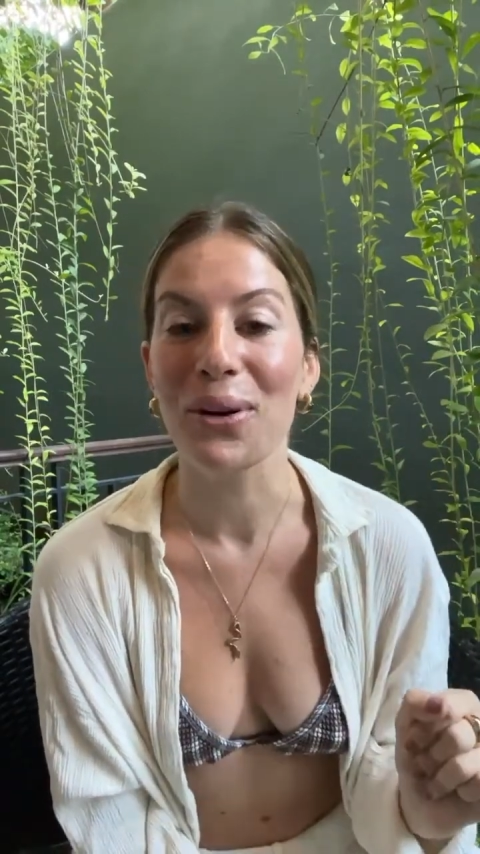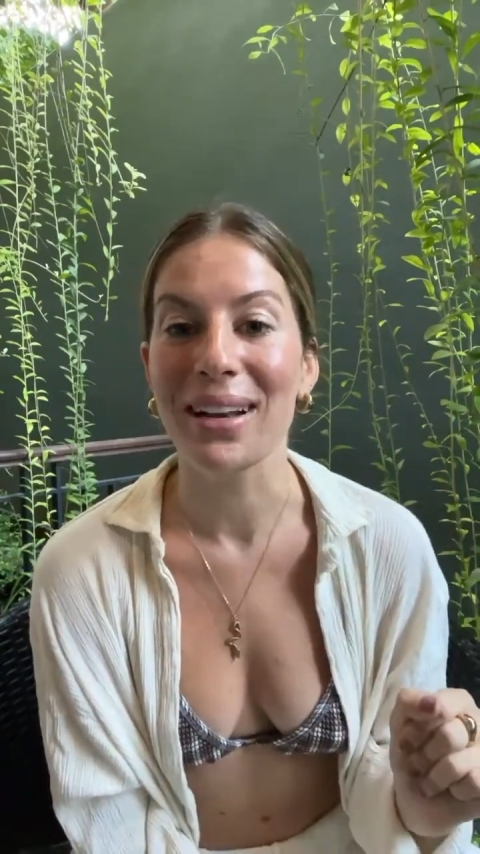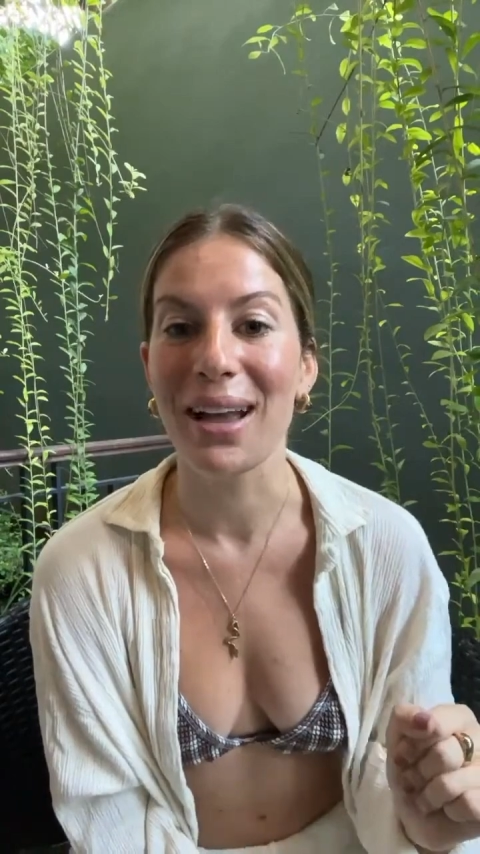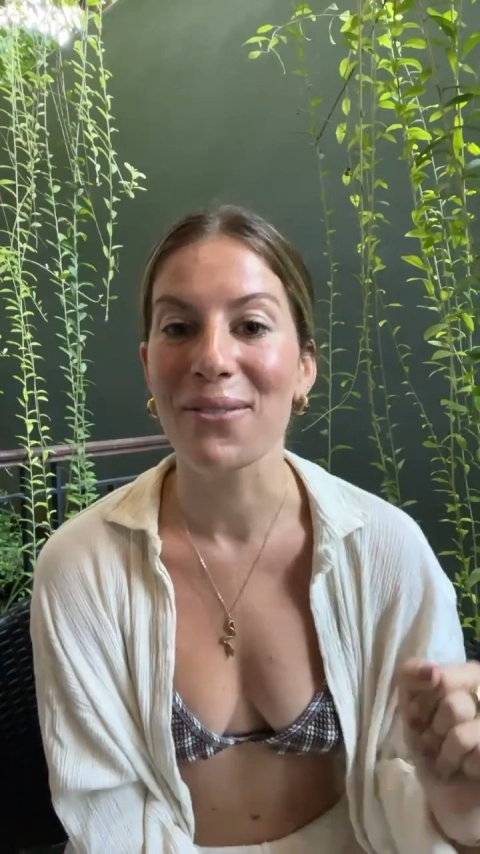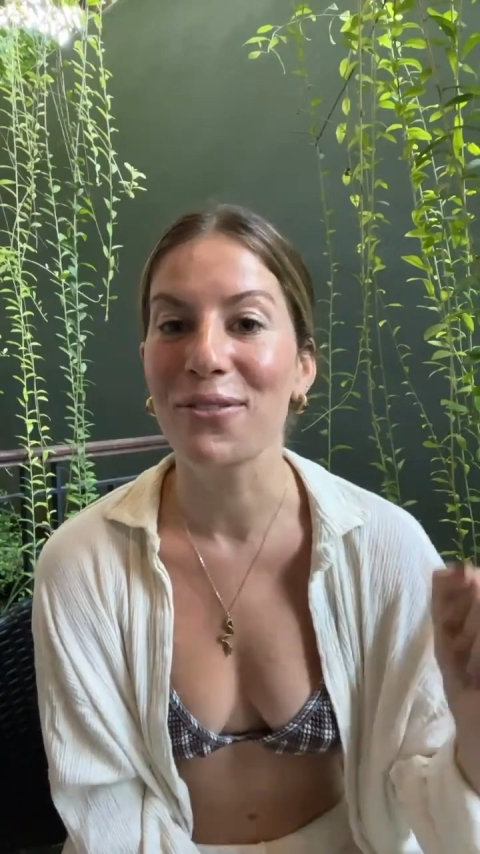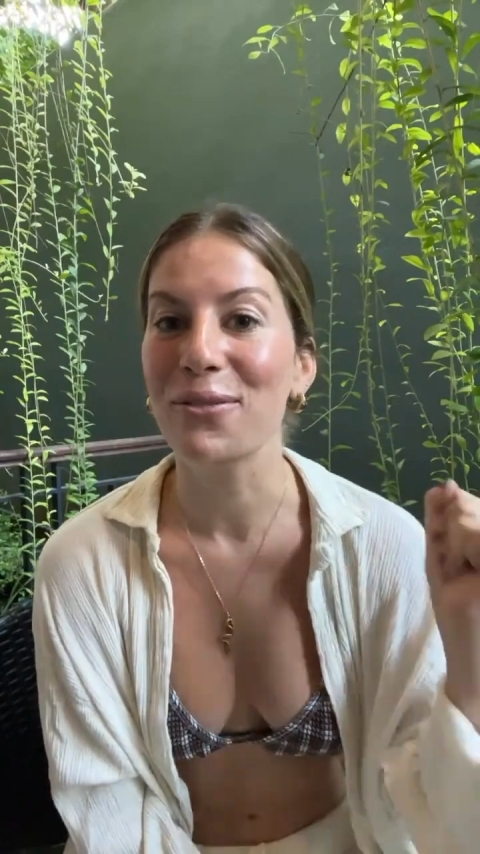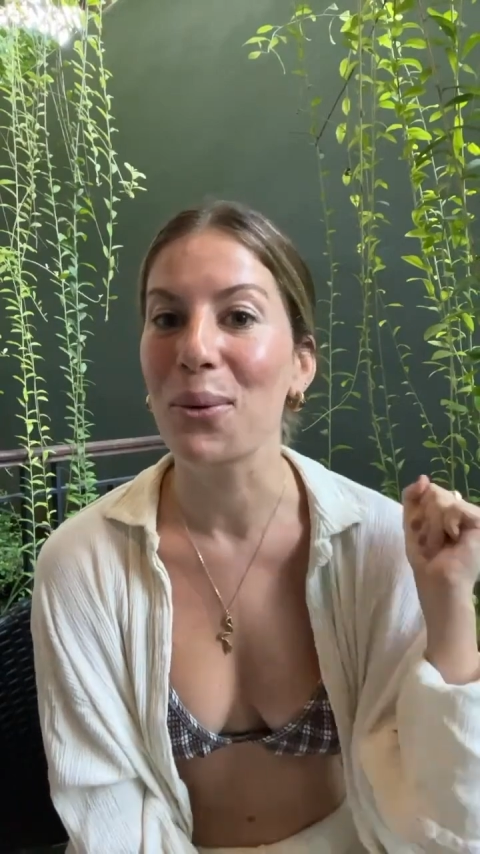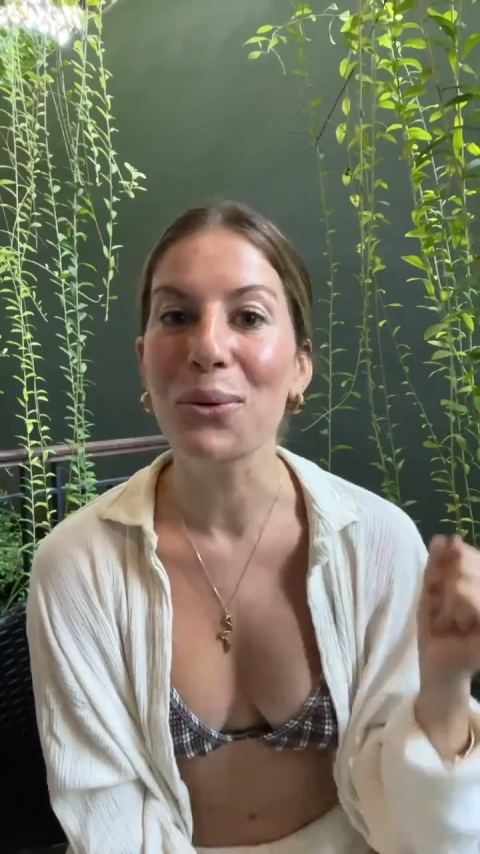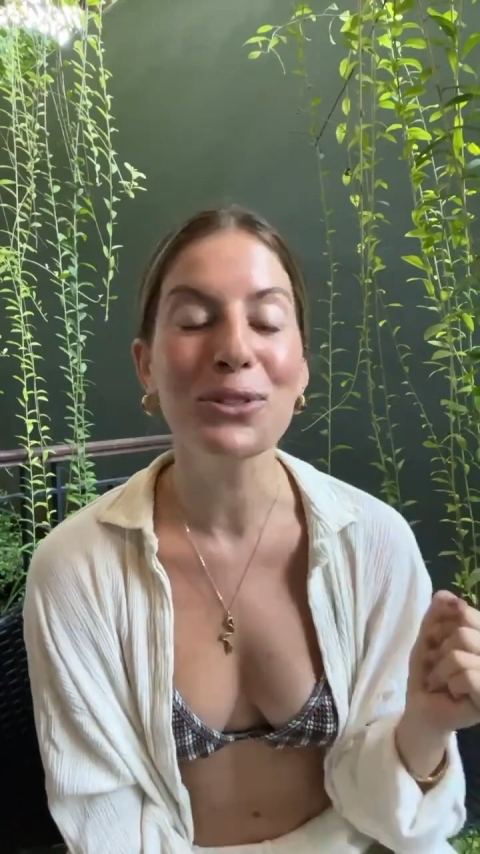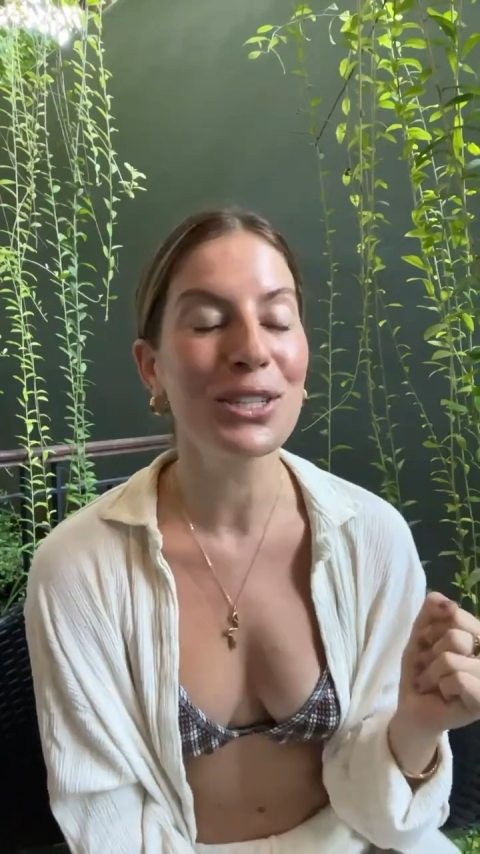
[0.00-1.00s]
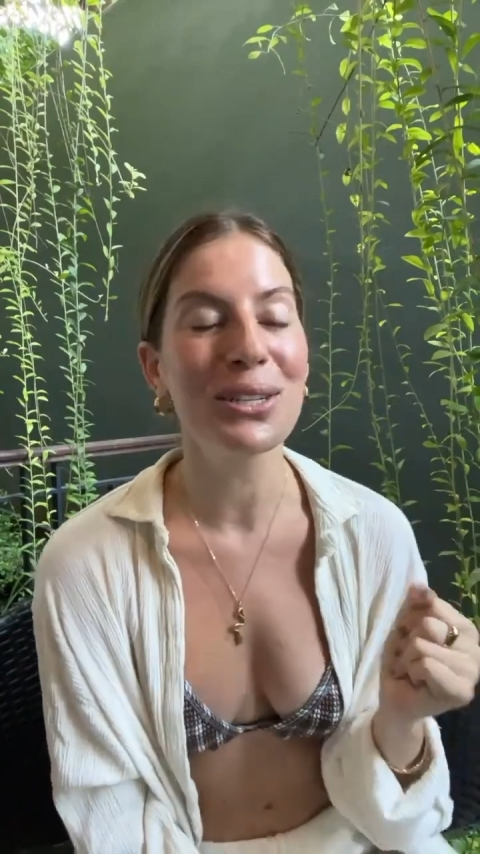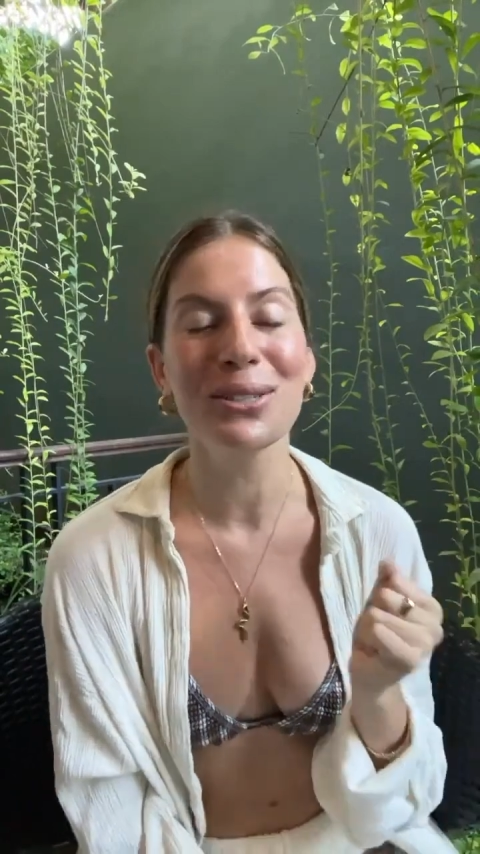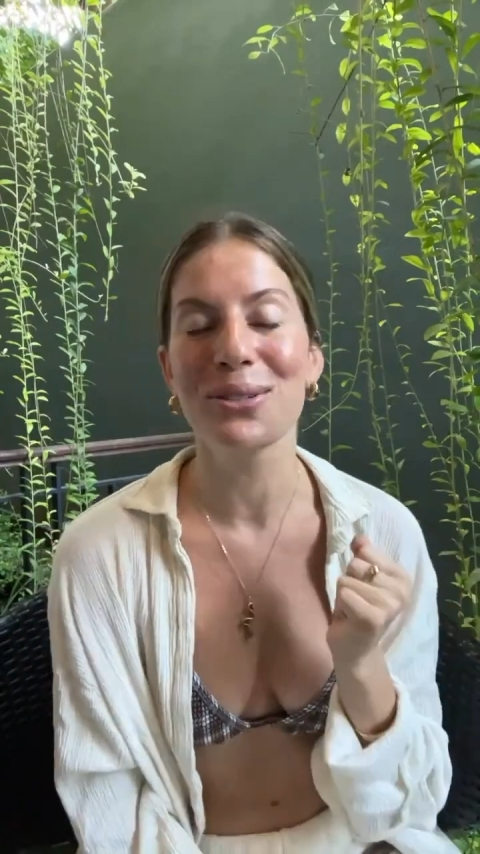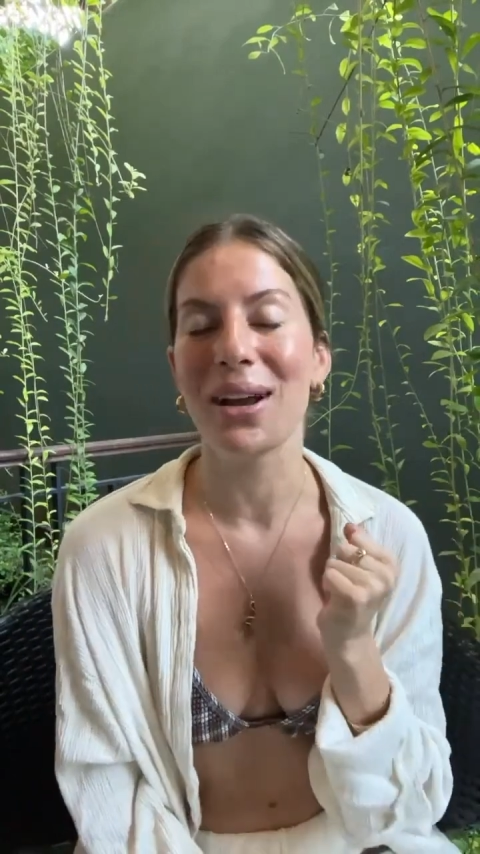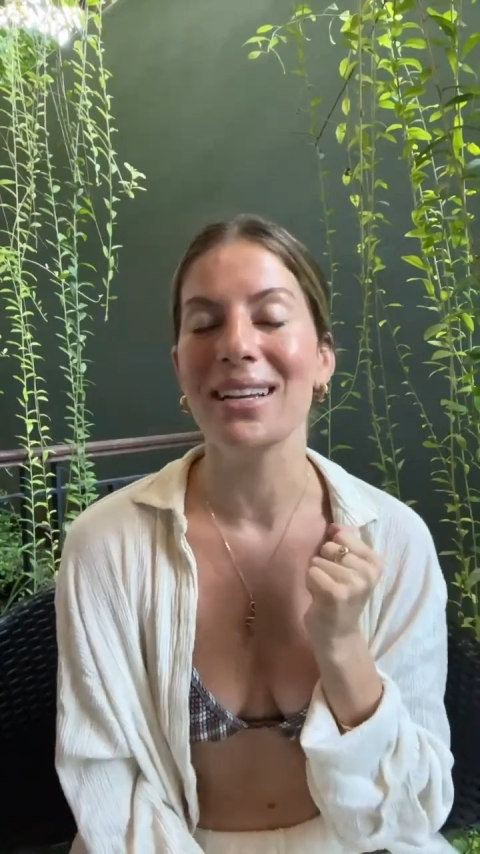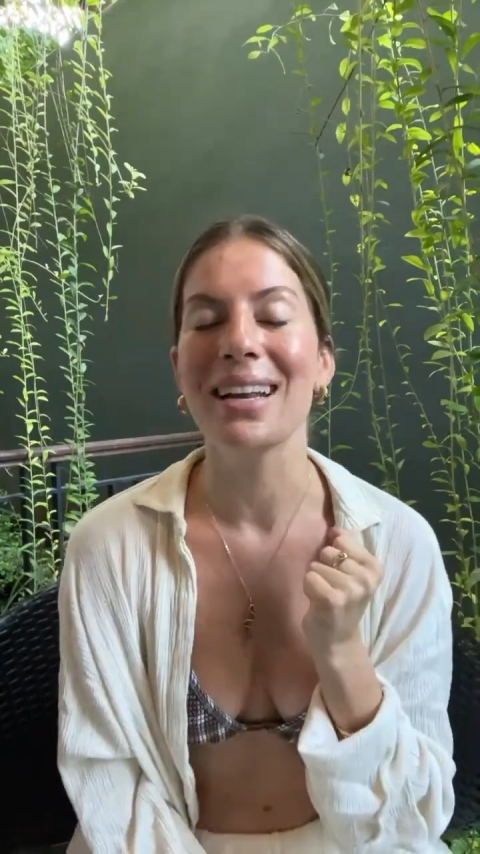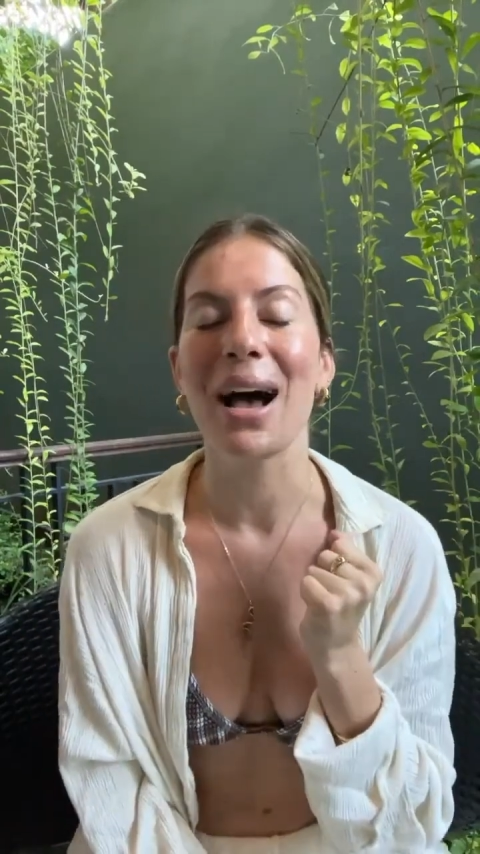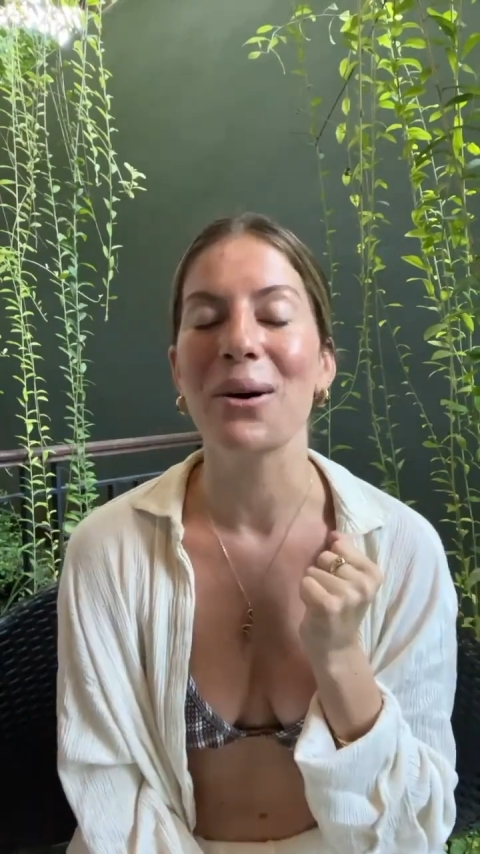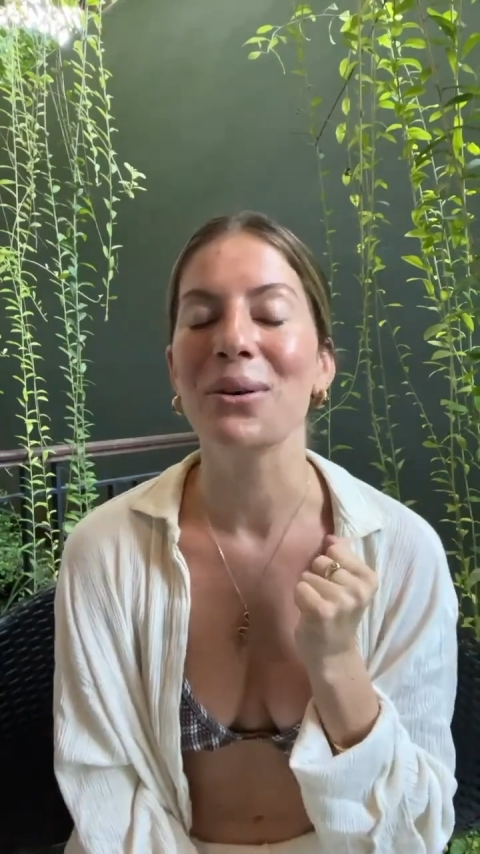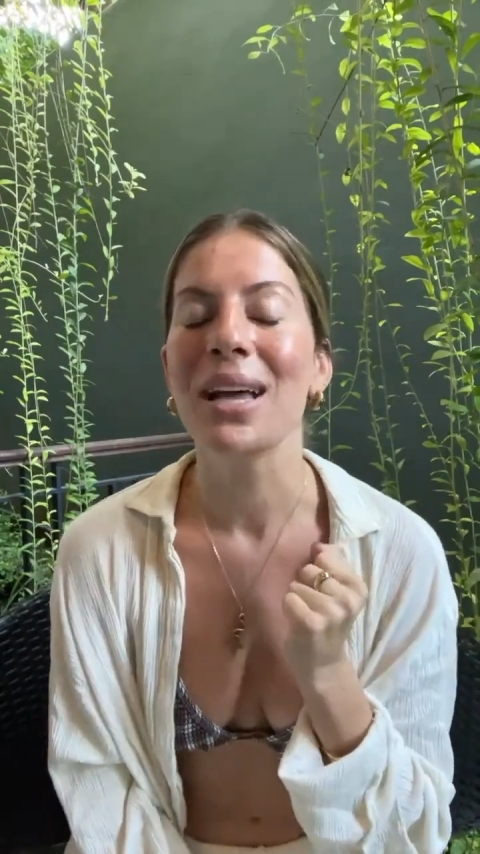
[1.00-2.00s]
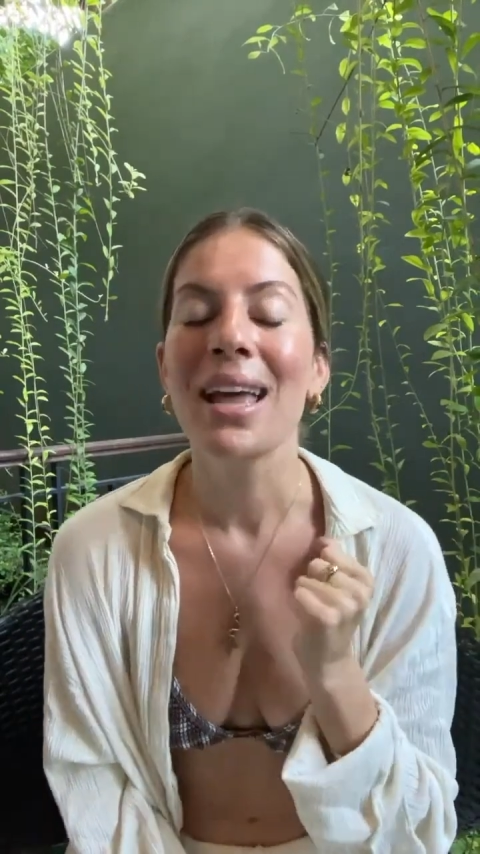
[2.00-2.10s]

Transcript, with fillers: and I have full chills right now,